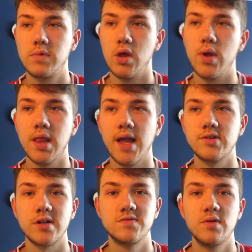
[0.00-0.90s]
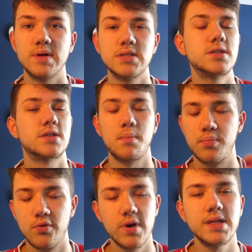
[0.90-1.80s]
doing their transfer business. There's a
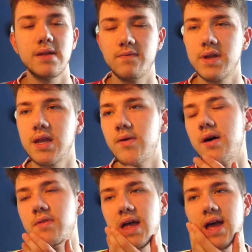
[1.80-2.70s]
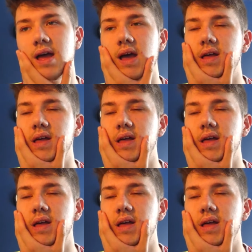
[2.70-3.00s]
brilliant video out there.